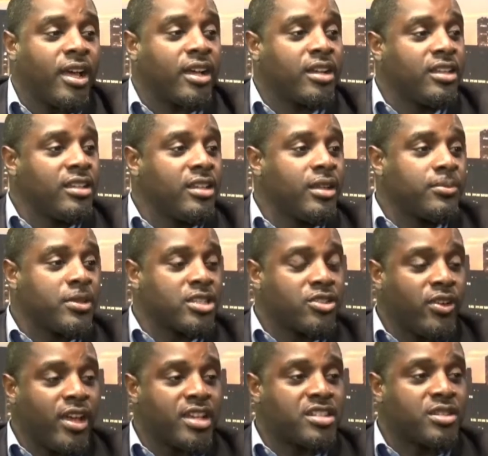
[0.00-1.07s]
cleaning up the
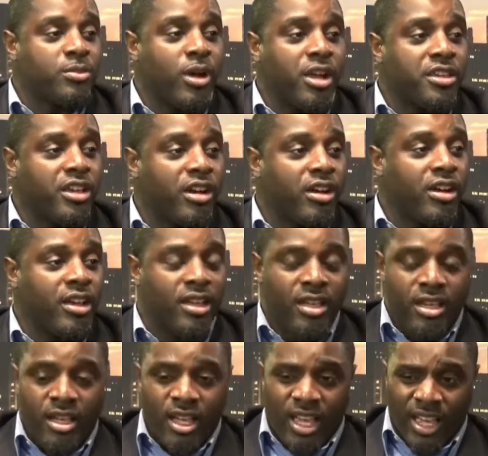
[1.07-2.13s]
trash in my yard,
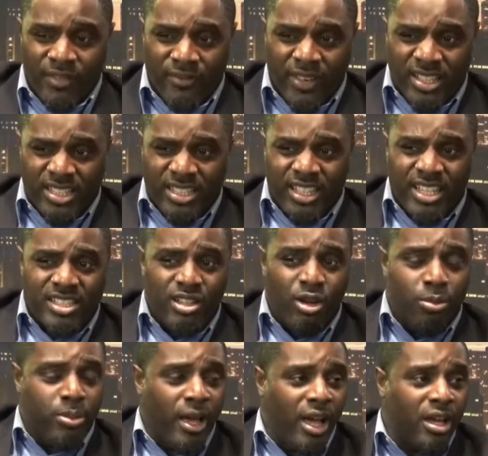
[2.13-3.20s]
eventually it's going
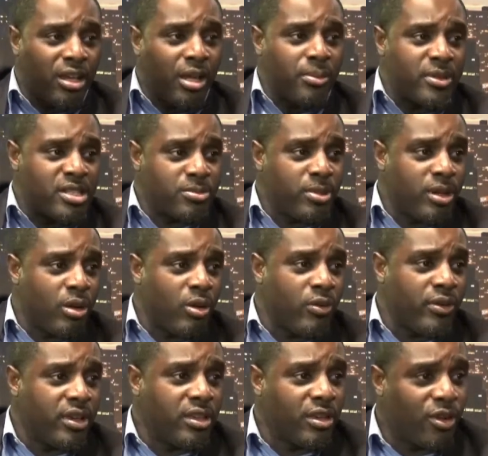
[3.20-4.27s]
to pile up and spill over
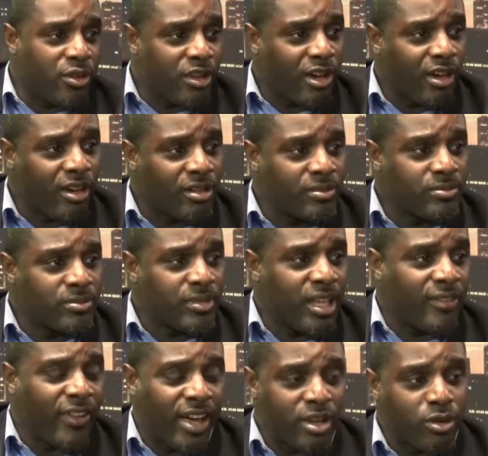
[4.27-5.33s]
in your yard
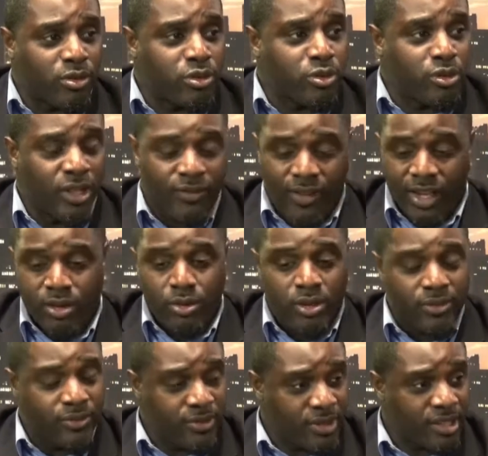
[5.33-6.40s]
if I
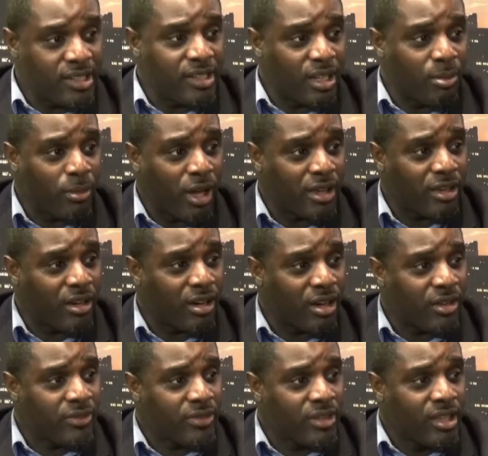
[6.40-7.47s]
don't clean up my yard.
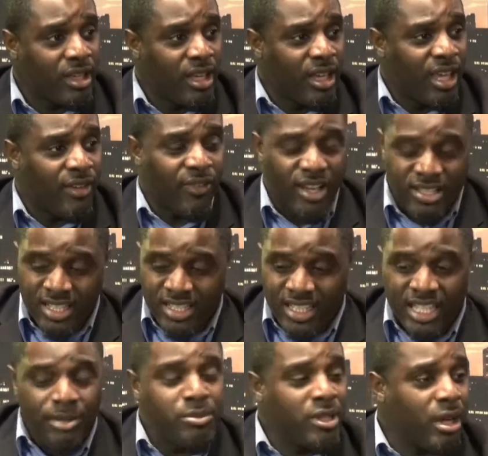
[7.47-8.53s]
If I just
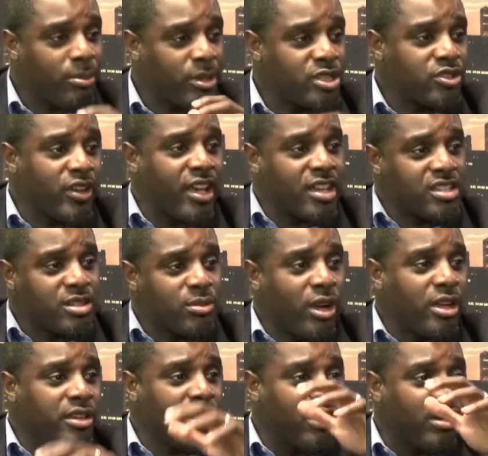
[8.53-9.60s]
keep dumping trash in my
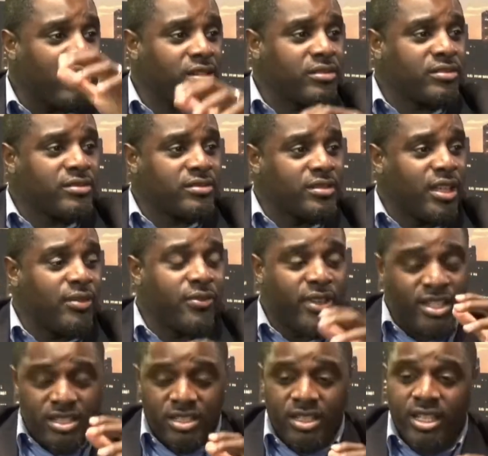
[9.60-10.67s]
yard,
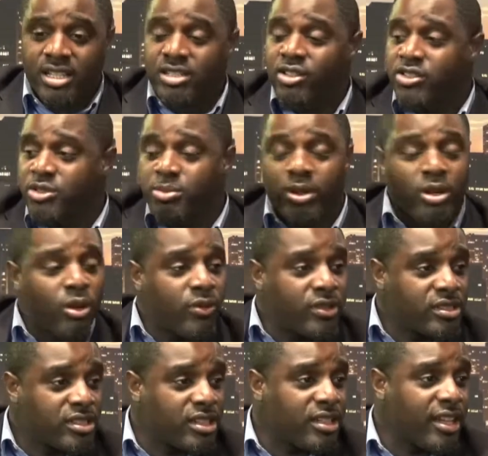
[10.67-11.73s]
eventually it's going to spill over
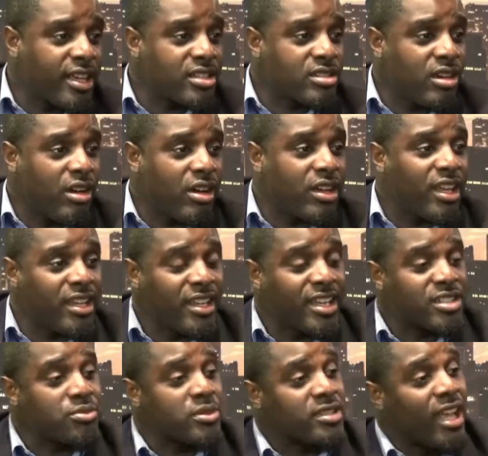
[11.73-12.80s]
to the next yard. And
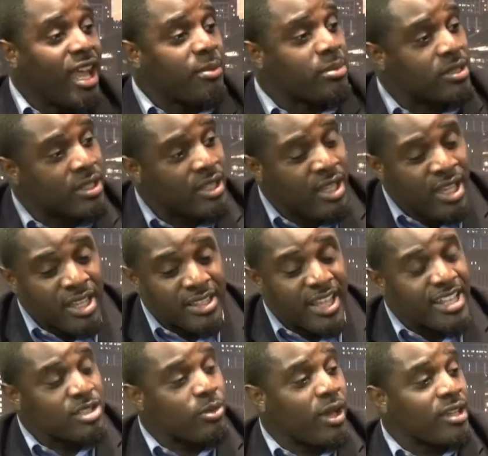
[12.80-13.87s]
that's what's happening.
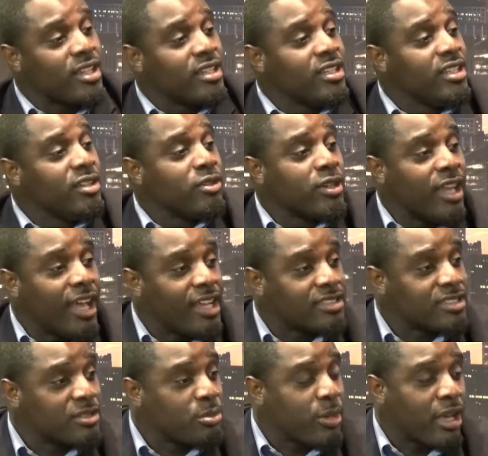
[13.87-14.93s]
That's why they
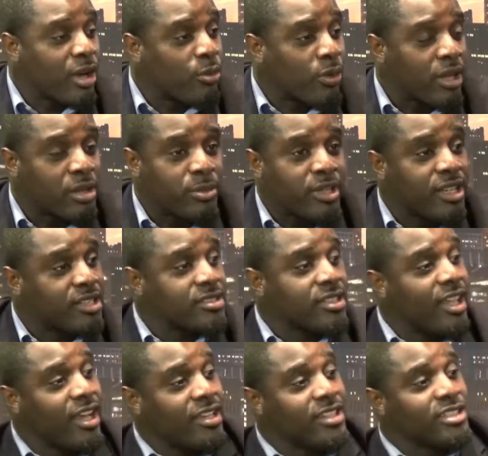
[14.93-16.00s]
legalizing the marijuana, because a
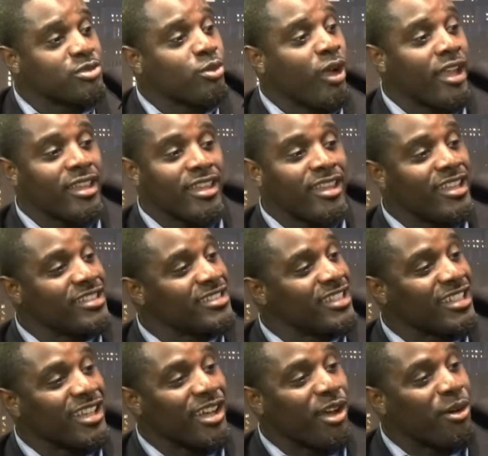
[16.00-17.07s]
lot of these white kids
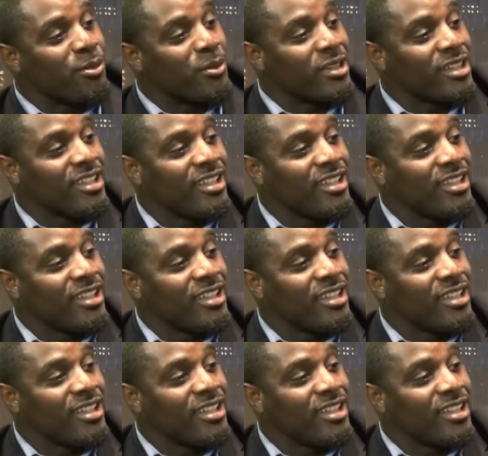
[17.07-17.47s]
get caught with it.